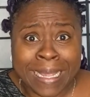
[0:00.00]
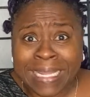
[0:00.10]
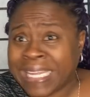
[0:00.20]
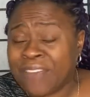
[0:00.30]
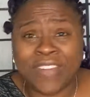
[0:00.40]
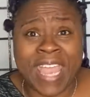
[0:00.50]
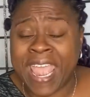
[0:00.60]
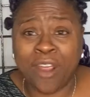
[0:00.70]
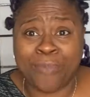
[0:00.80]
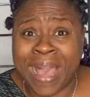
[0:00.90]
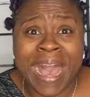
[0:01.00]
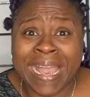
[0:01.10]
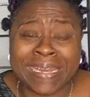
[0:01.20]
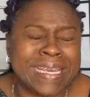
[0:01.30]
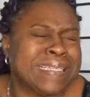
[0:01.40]
leaving Hare
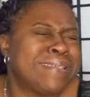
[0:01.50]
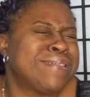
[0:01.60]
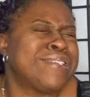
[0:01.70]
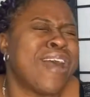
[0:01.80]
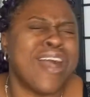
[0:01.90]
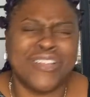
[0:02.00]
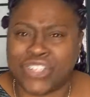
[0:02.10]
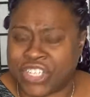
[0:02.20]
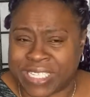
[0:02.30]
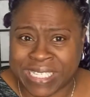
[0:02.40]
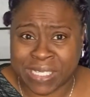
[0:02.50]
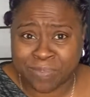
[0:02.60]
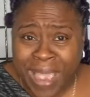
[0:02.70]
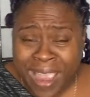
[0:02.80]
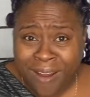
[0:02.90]
behind in such
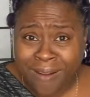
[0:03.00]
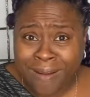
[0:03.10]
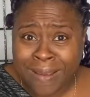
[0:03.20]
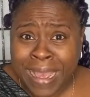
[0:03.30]
despair.